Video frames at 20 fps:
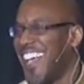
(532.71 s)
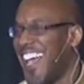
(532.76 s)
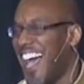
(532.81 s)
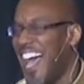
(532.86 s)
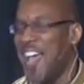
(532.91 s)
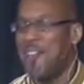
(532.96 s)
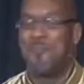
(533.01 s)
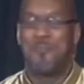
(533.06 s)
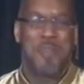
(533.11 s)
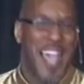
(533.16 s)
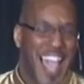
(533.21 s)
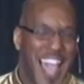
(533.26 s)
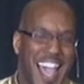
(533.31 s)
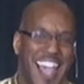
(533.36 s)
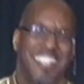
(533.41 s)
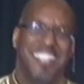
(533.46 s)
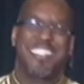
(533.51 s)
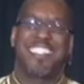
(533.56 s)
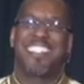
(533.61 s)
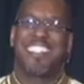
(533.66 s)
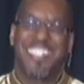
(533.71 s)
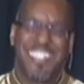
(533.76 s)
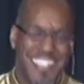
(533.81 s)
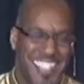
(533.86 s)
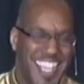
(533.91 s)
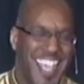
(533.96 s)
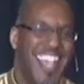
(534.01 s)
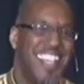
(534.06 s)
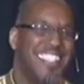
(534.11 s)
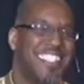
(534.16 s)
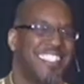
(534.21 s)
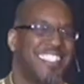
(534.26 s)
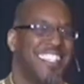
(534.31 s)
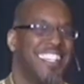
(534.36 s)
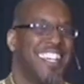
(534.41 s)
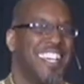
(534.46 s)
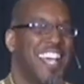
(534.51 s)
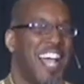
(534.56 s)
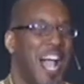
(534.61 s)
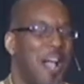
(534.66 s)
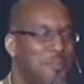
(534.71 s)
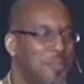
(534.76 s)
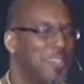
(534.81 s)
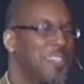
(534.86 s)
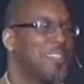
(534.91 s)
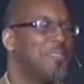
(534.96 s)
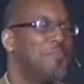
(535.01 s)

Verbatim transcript: I passed the test. I'm going